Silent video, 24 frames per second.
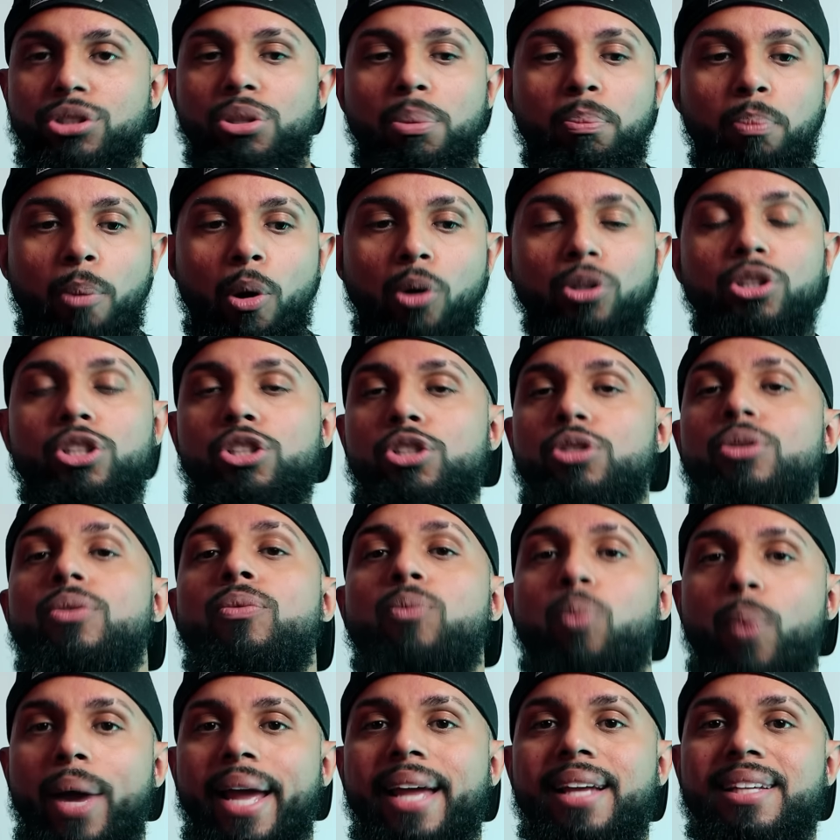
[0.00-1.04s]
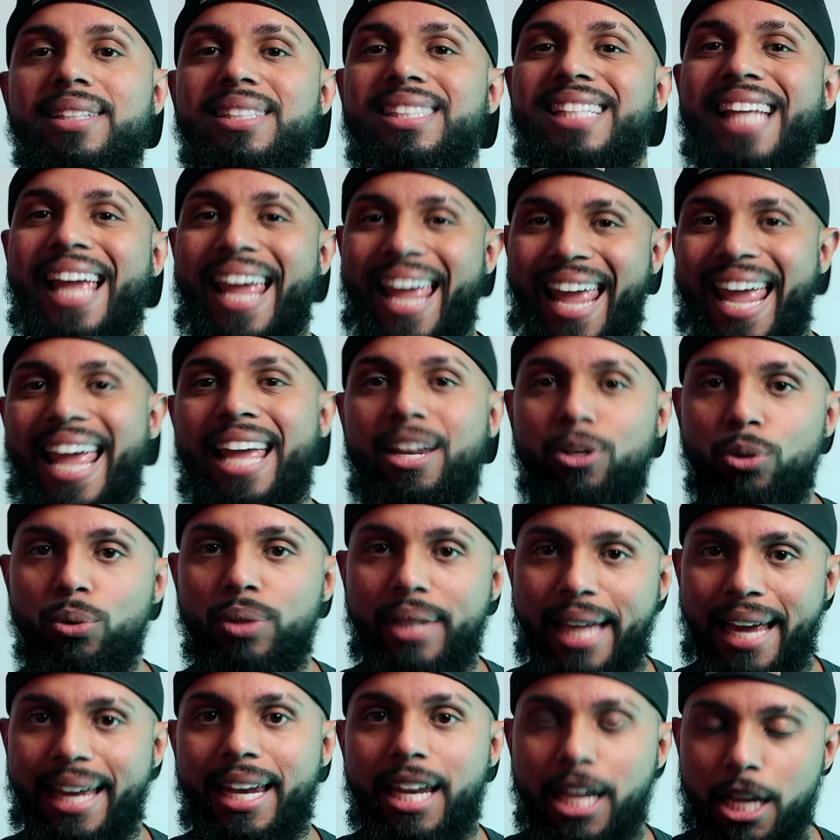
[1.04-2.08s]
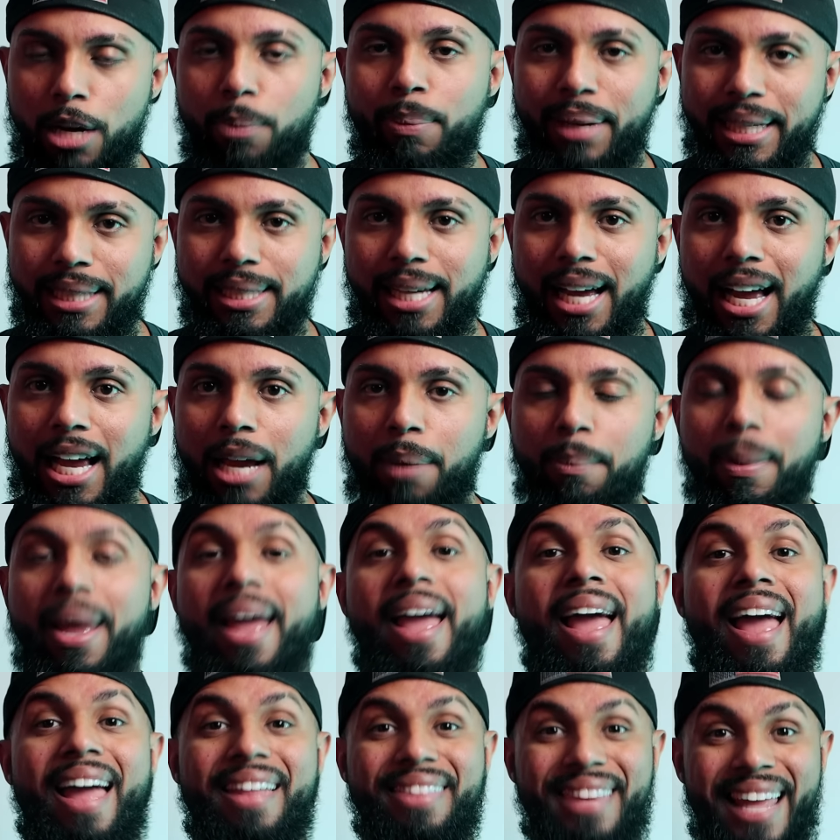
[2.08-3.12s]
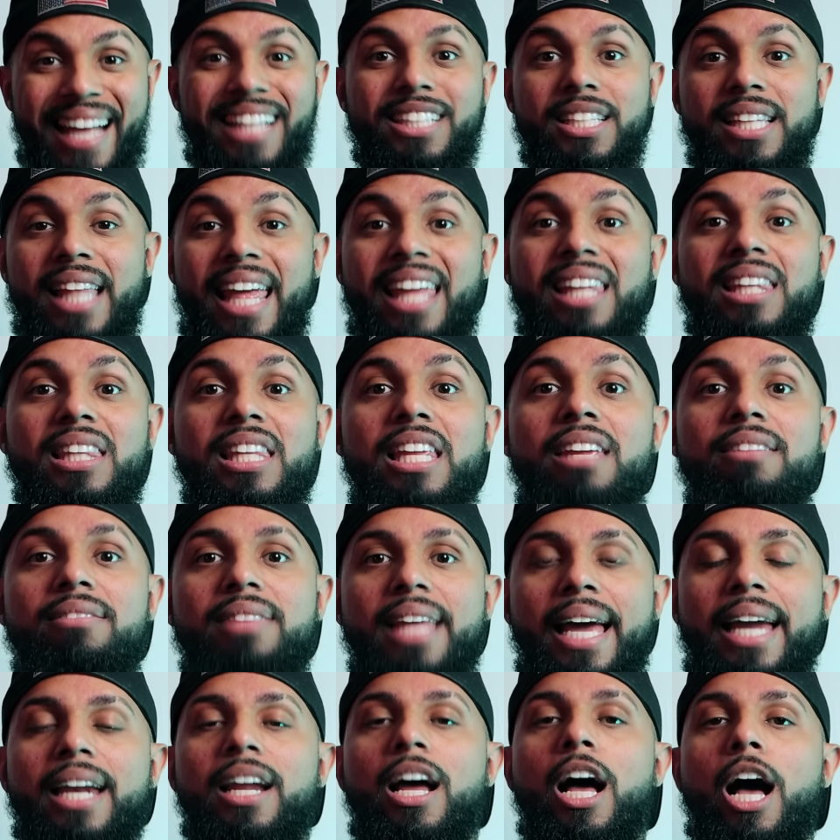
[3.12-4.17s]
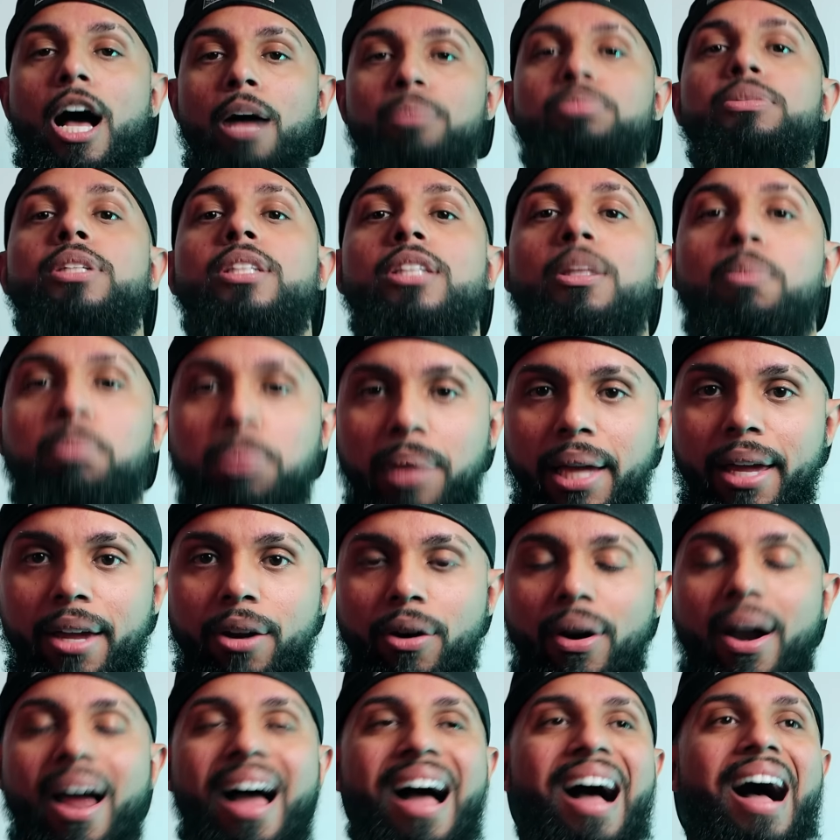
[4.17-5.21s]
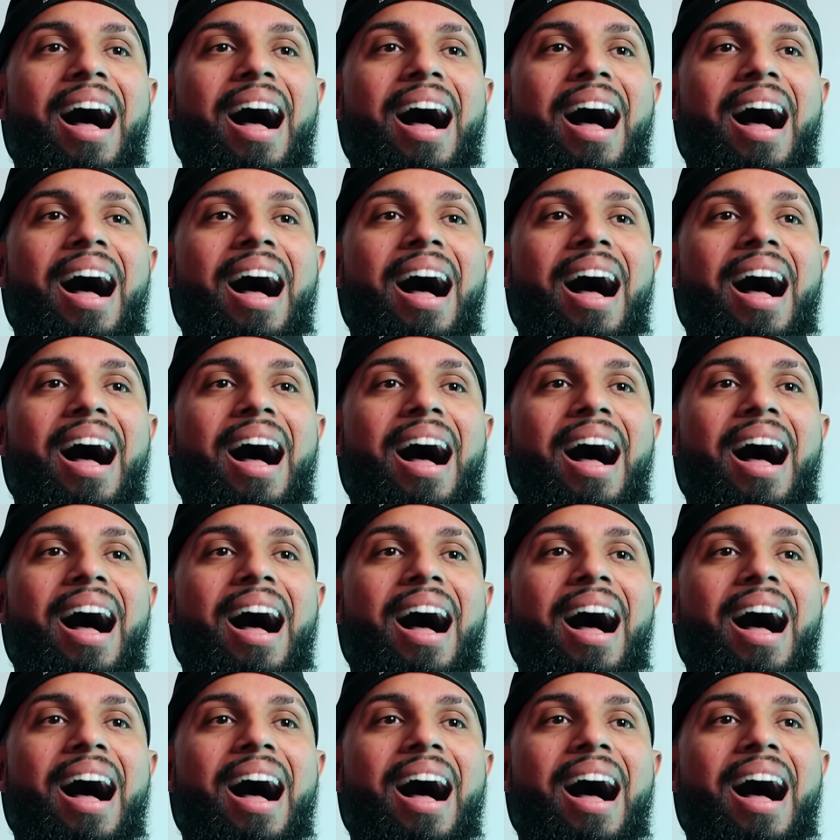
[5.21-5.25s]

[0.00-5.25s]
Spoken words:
multitude of ways to handle that enemy type, and then they leave that up to the player.